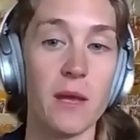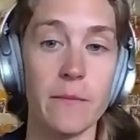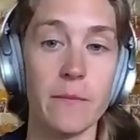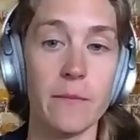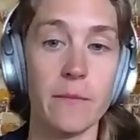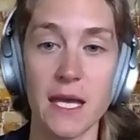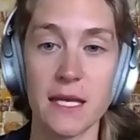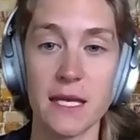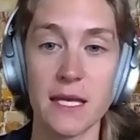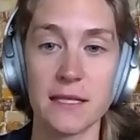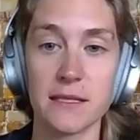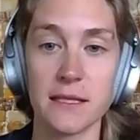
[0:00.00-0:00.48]

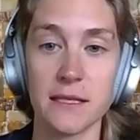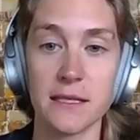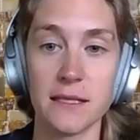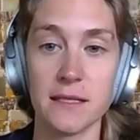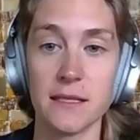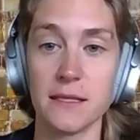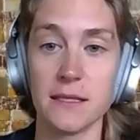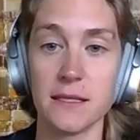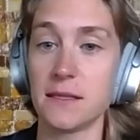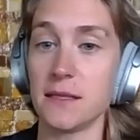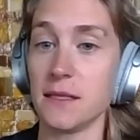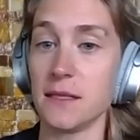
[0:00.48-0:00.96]

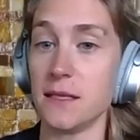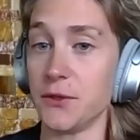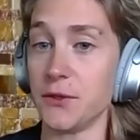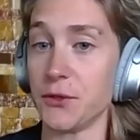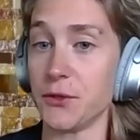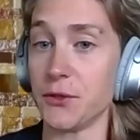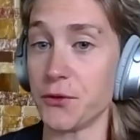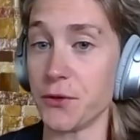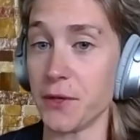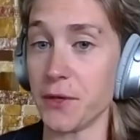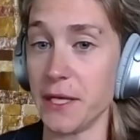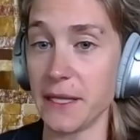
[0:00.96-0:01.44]
bases
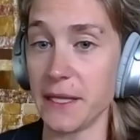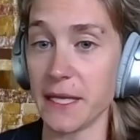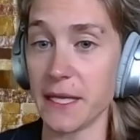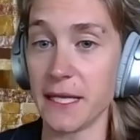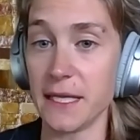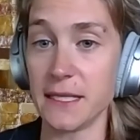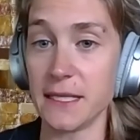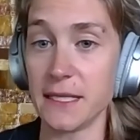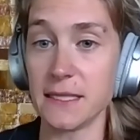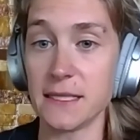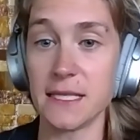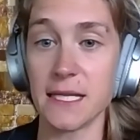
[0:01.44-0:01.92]
in
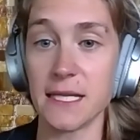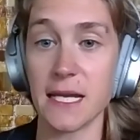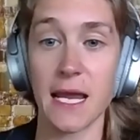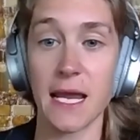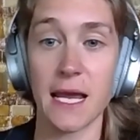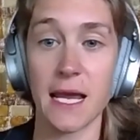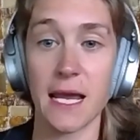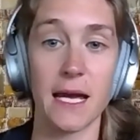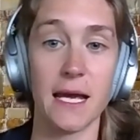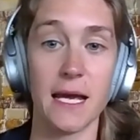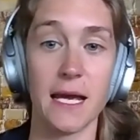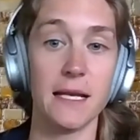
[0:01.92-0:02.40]
Greenland
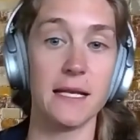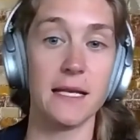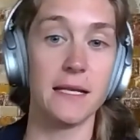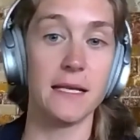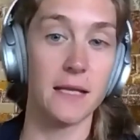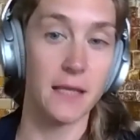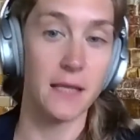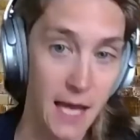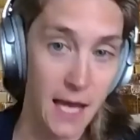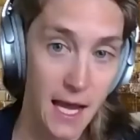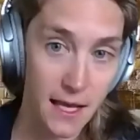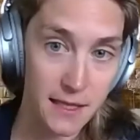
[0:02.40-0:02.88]
and
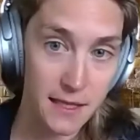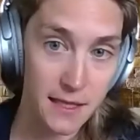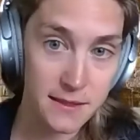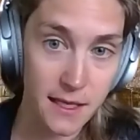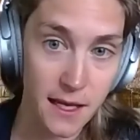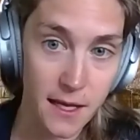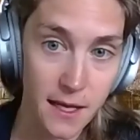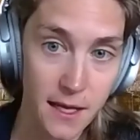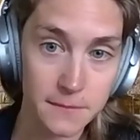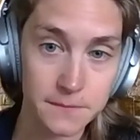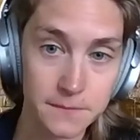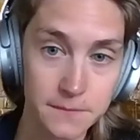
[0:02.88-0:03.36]
in
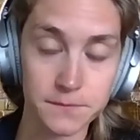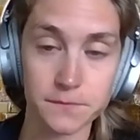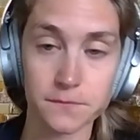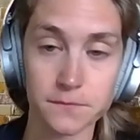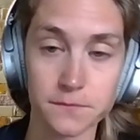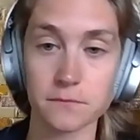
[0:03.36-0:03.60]
Alaska.